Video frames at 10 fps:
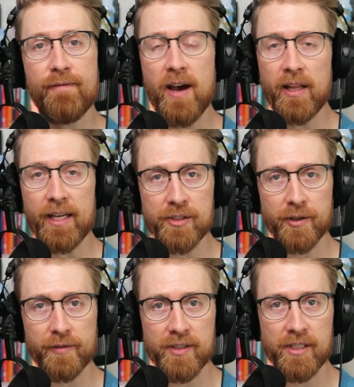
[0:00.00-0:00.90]
valet
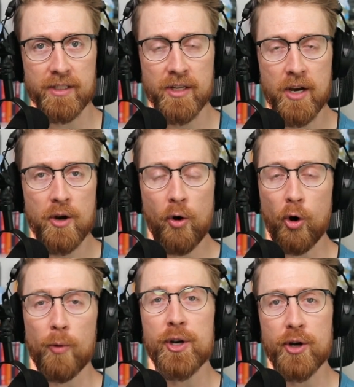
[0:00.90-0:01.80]
services
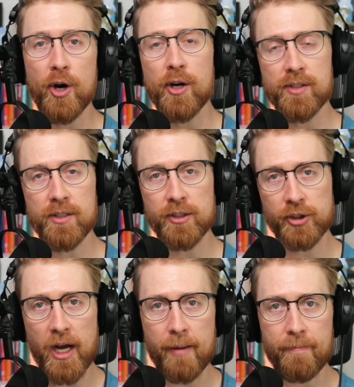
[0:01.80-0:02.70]
or when your car is in the
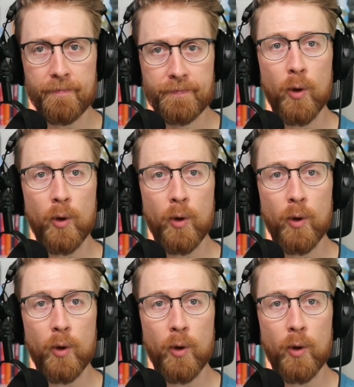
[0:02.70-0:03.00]
shop.